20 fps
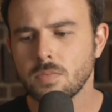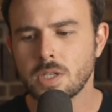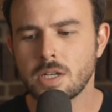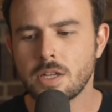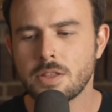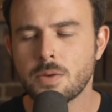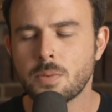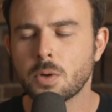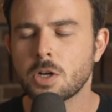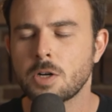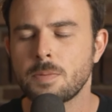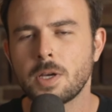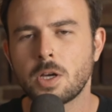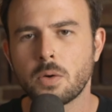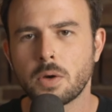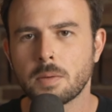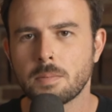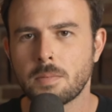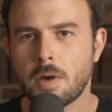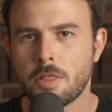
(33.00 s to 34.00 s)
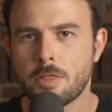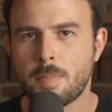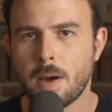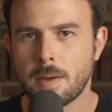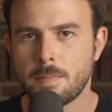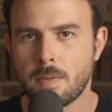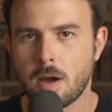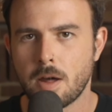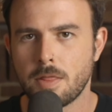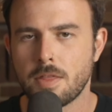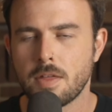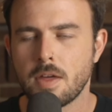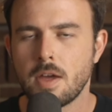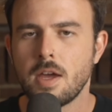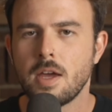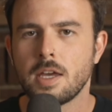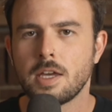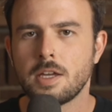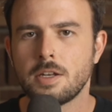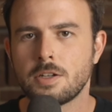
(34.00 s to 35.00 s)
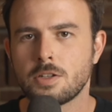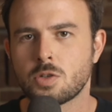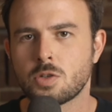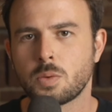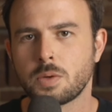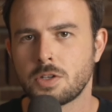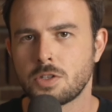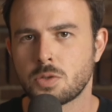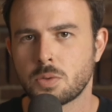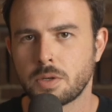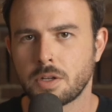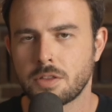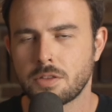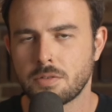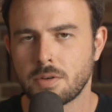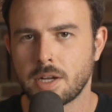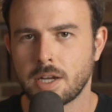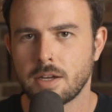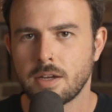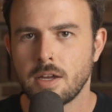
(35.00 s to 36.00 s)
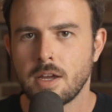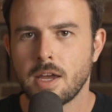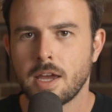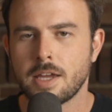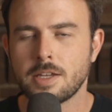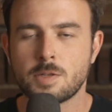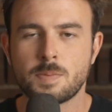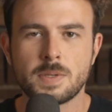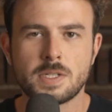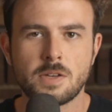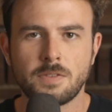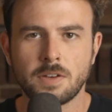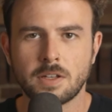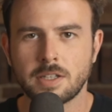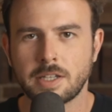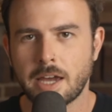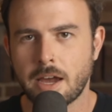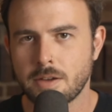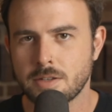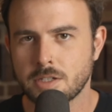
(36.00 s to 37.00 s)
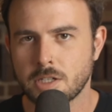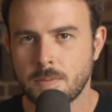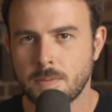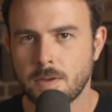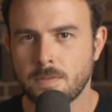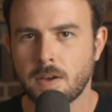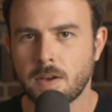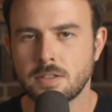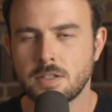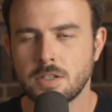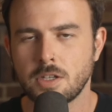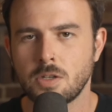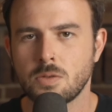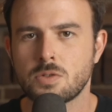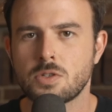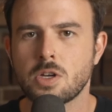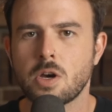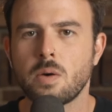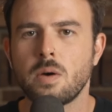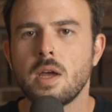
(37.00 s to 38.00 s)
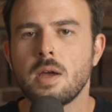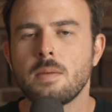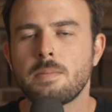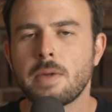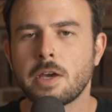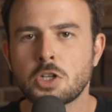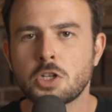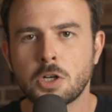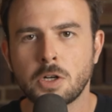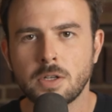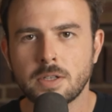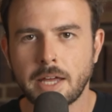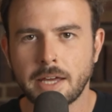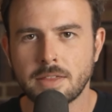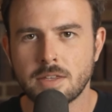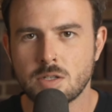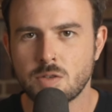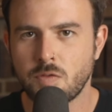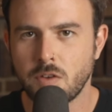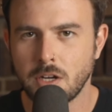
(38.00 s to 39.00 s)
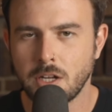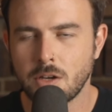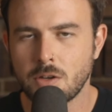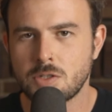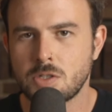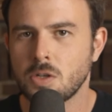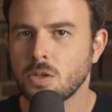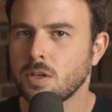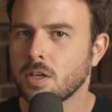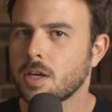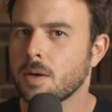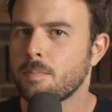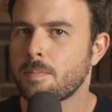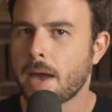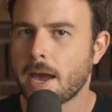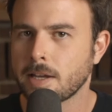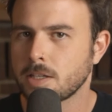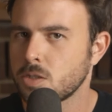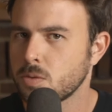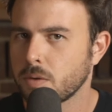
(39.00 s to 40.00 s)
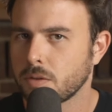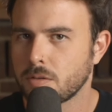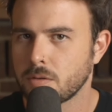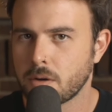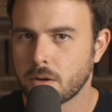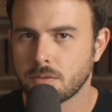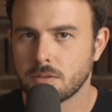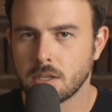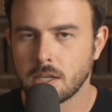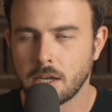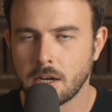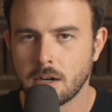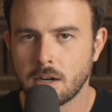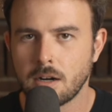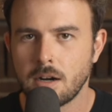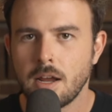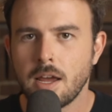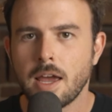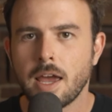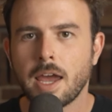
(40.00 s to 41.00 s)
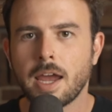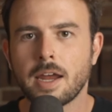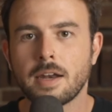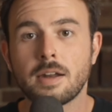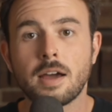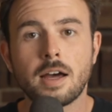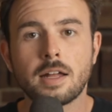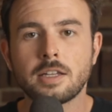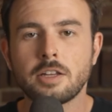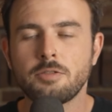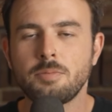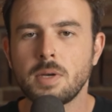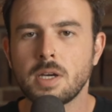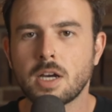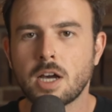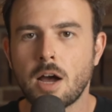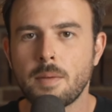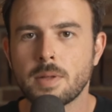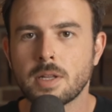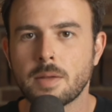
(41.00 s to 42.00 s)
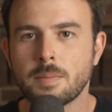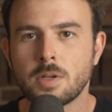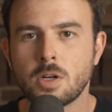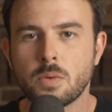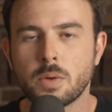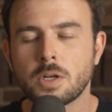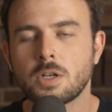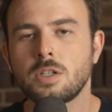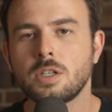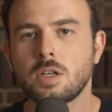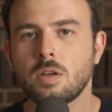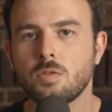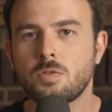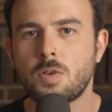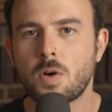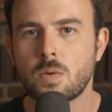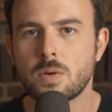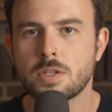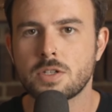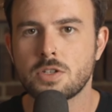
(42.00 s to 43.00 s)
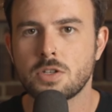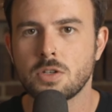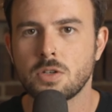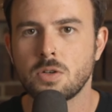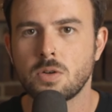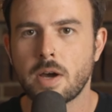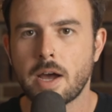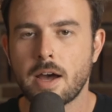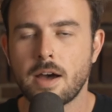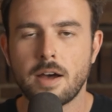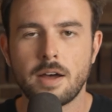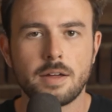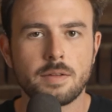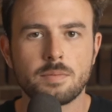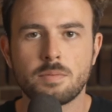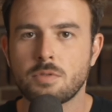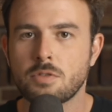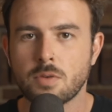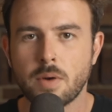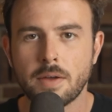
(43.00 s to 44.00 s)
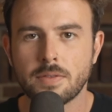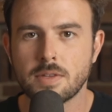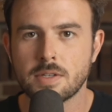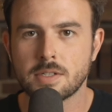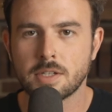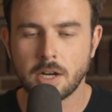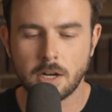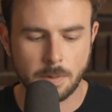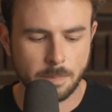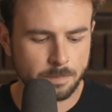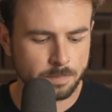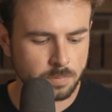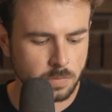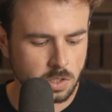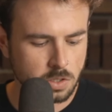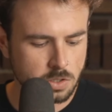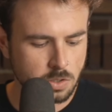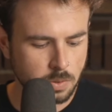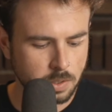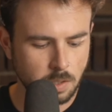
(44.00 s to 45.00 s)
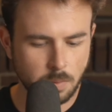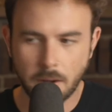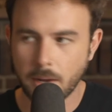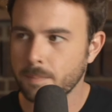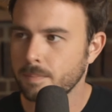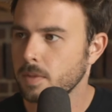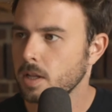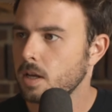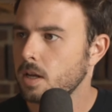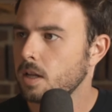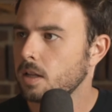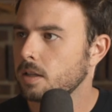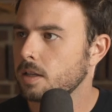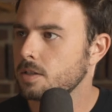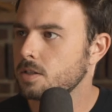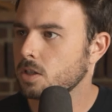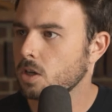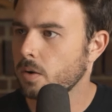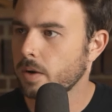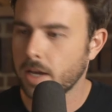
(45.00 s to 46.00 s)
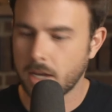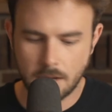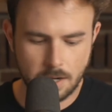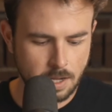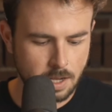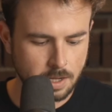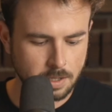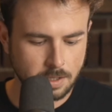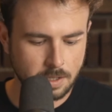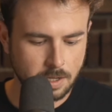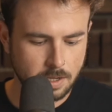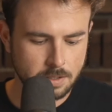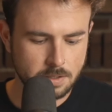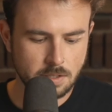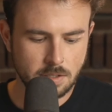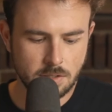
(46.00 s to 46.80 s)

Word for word: And then we're going to be going month by month into 2023 and specifically how it's going to be affecting you. So make sure you like this video so you can come back to it throughout the year and uh, leave me a comment. Let me know what you're looking forward to uh, throughout this year. So, anyway, let's go ahead and get